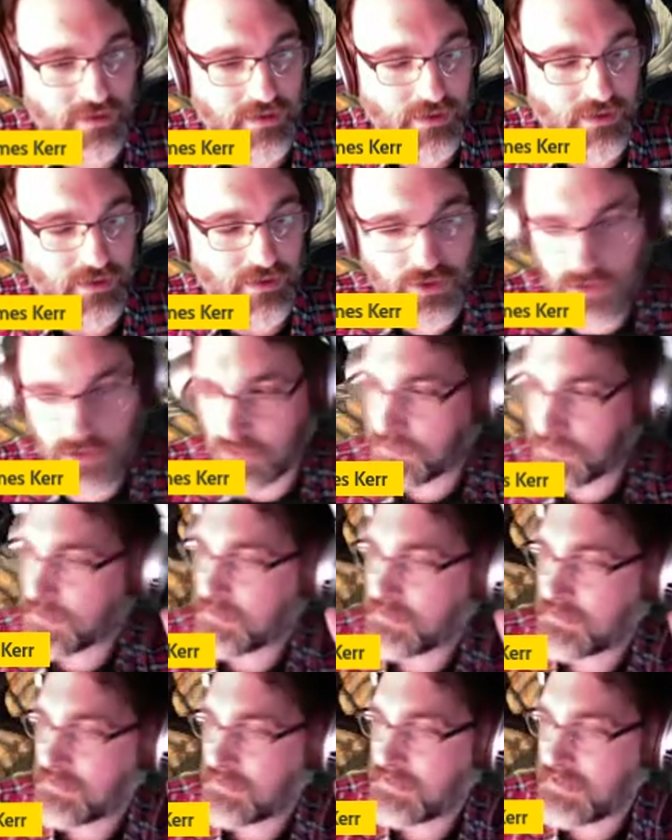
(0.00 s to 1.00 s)
and looks
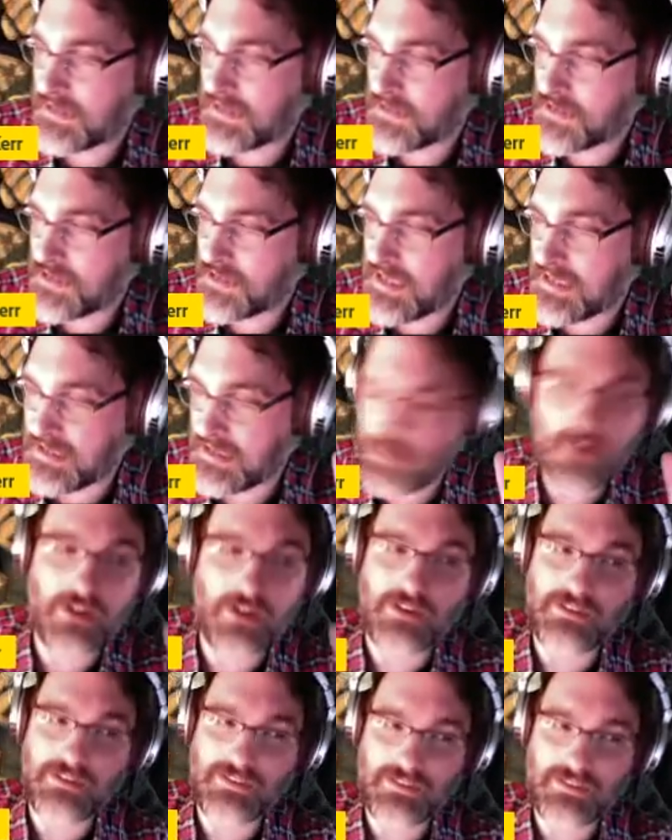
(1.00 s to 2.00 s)
over on the other seat, and no, oh,
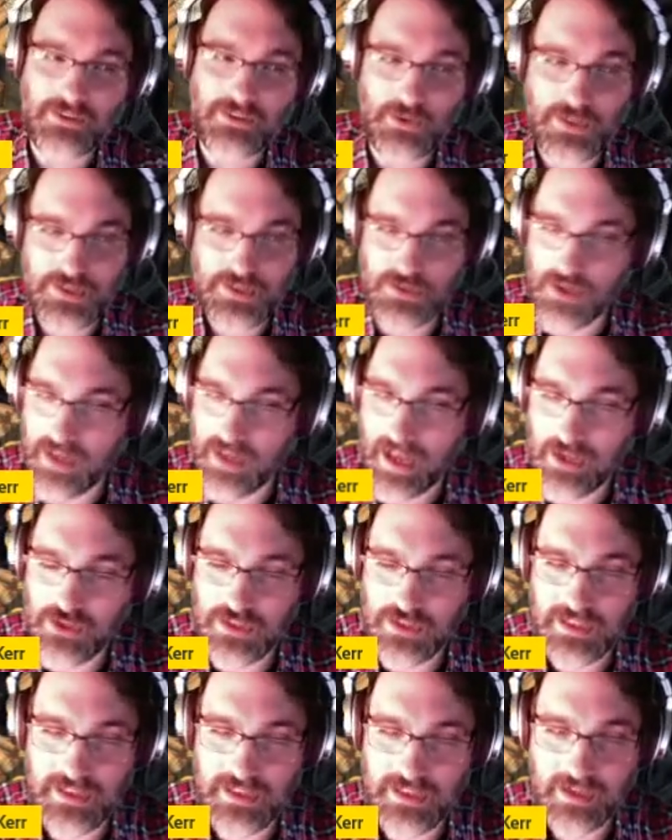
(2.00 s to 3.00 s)
no, he's not
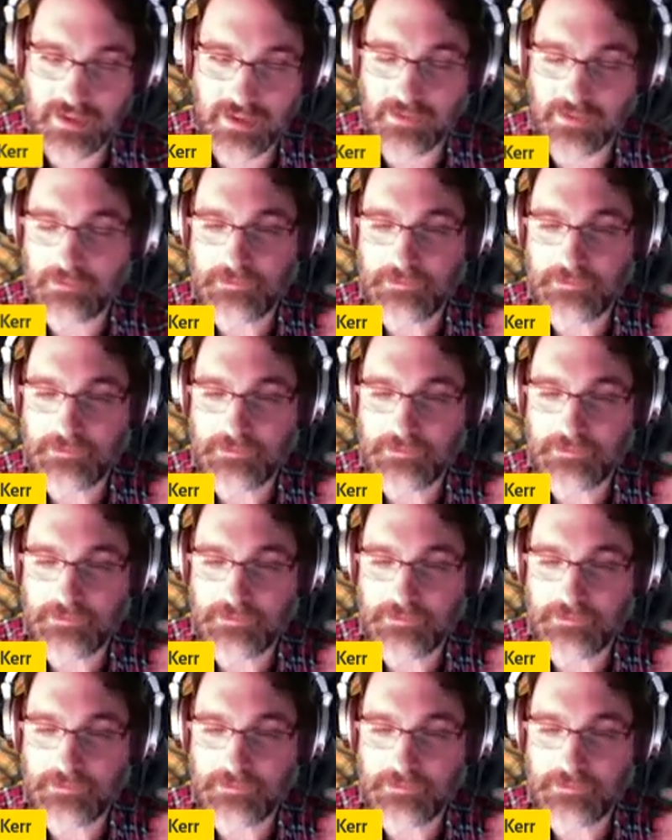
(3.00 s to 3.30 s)
actually there.